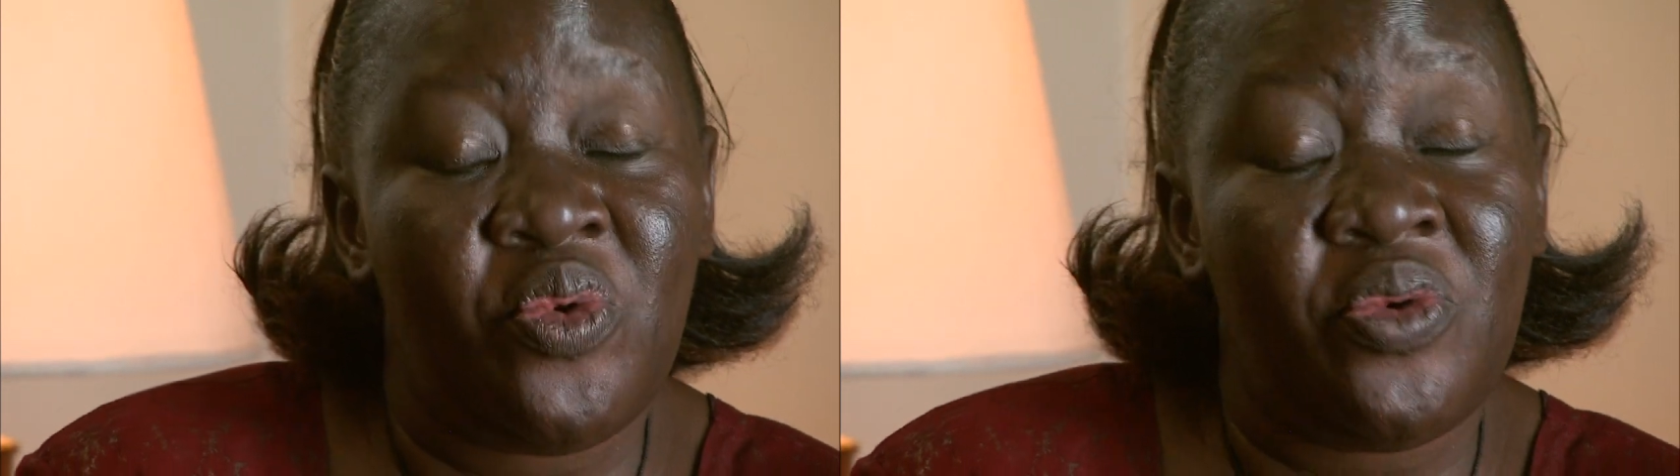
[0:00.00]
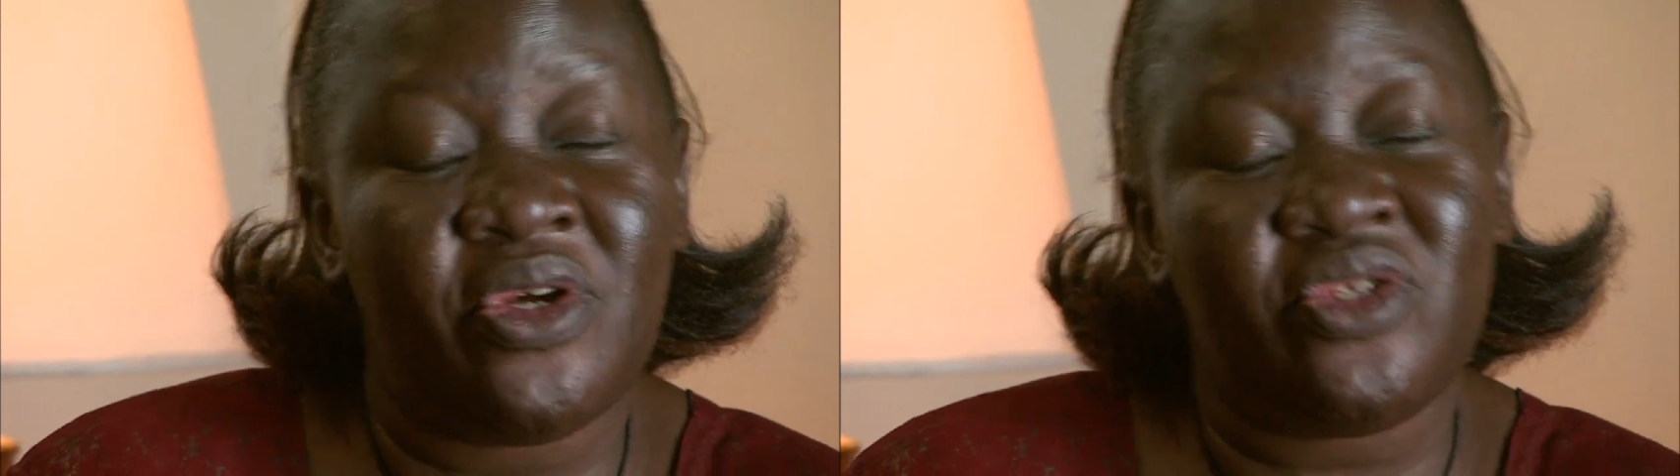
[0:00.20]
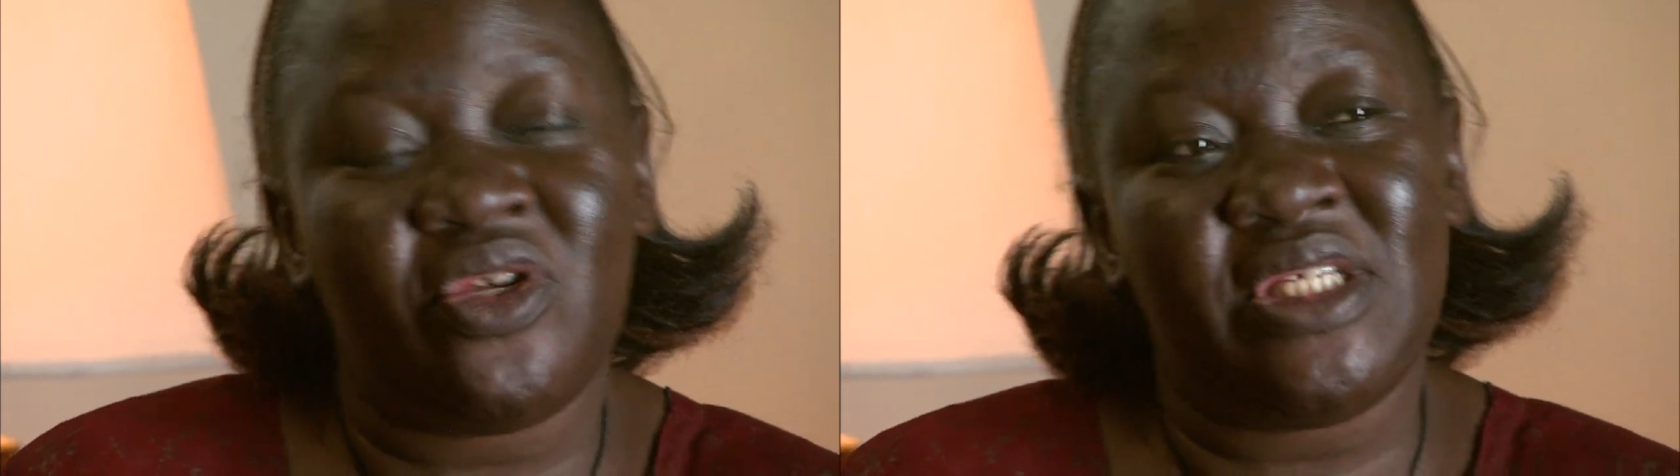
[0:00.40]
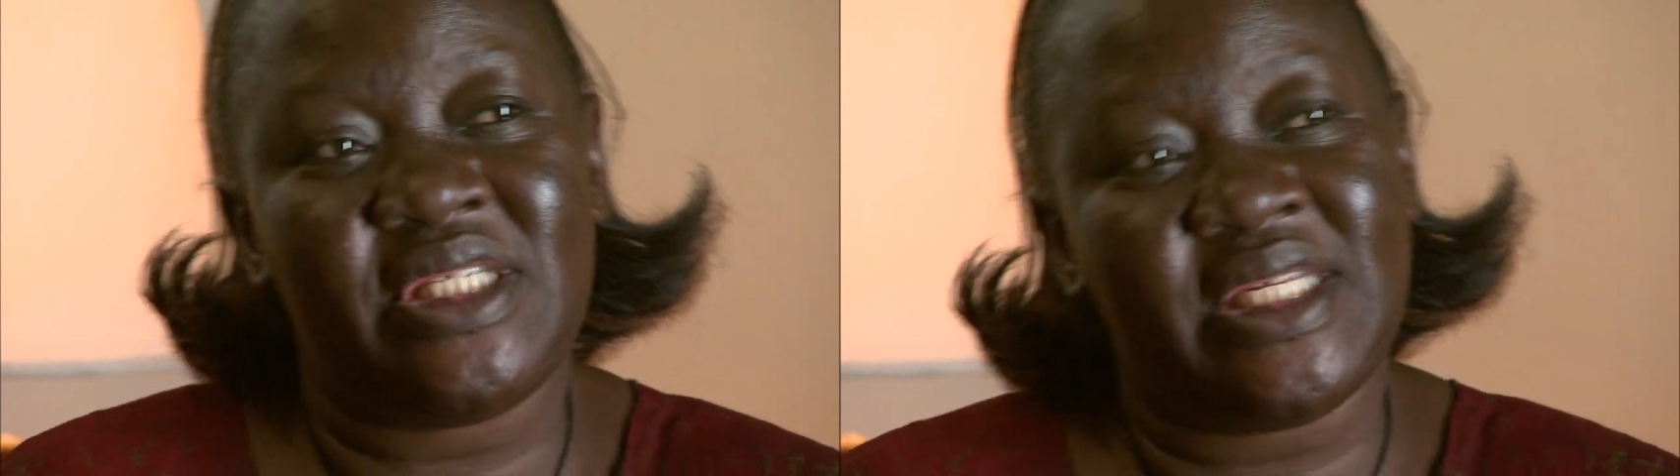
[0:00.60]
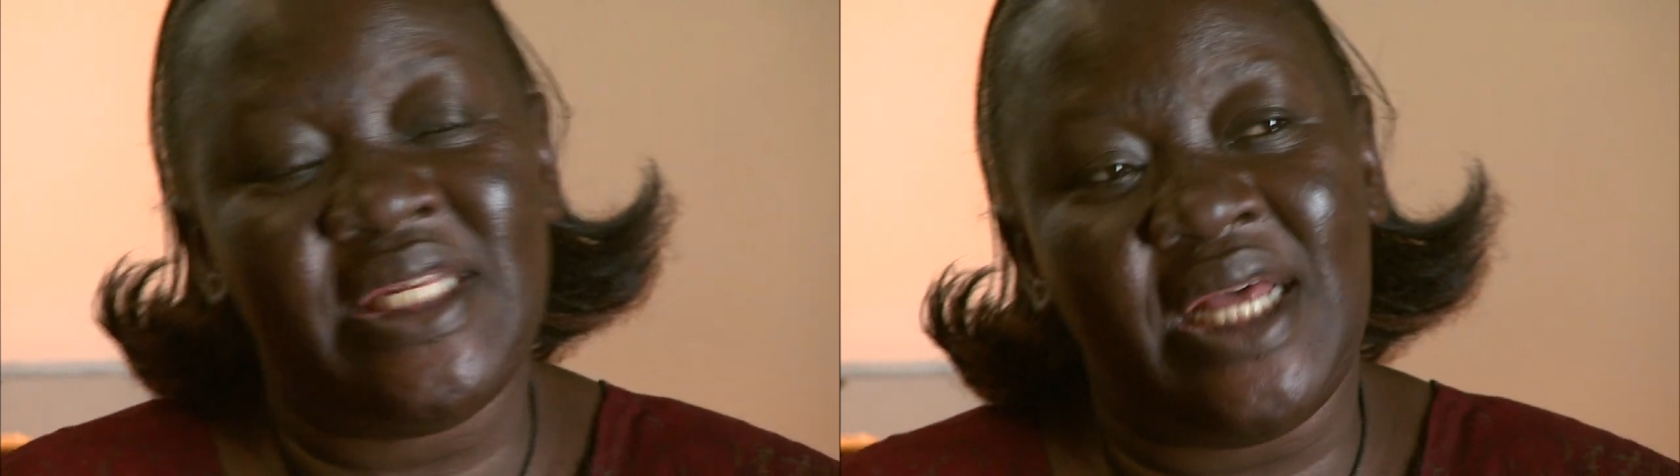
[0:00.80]
we would actually
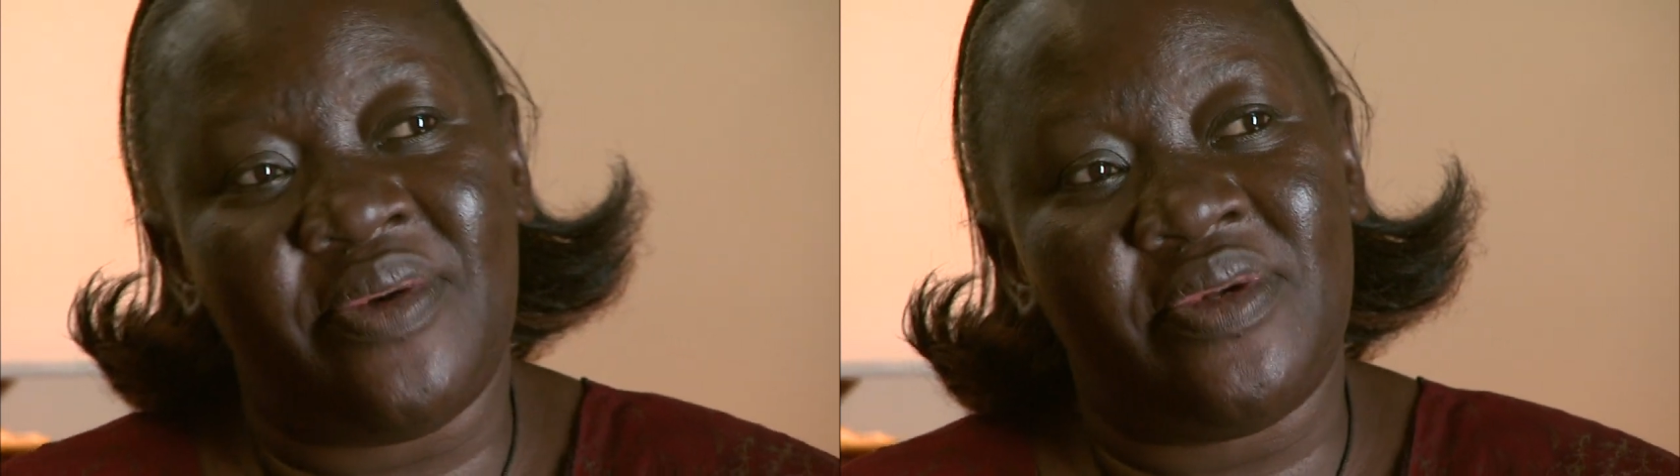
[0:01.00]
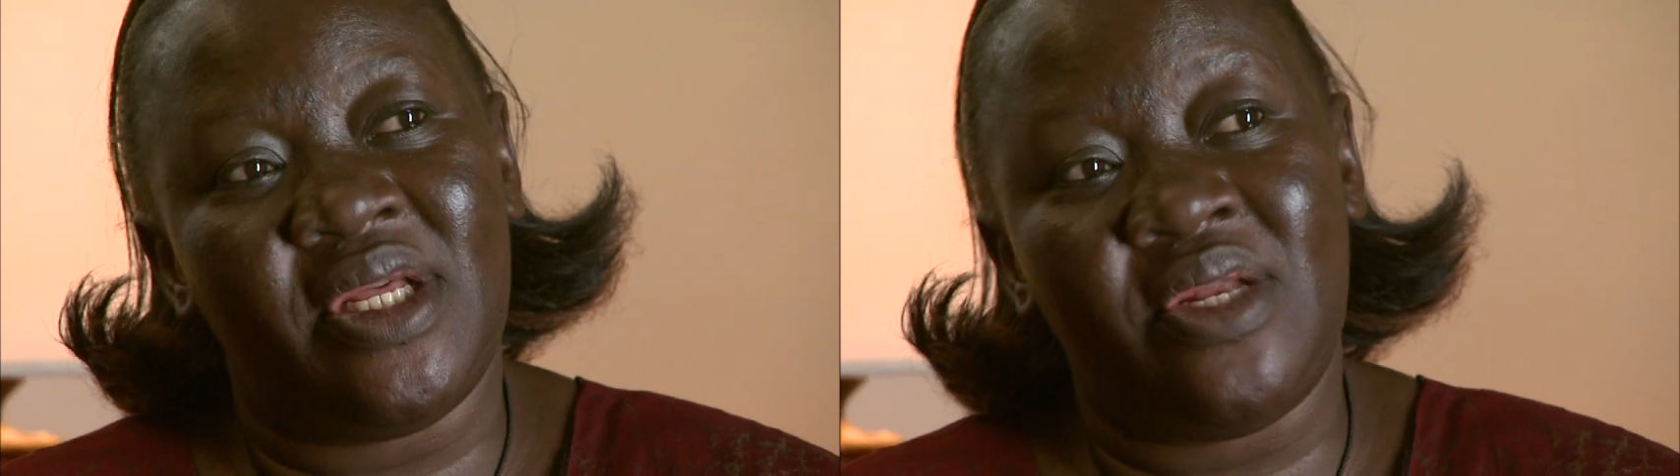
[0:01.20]
sit down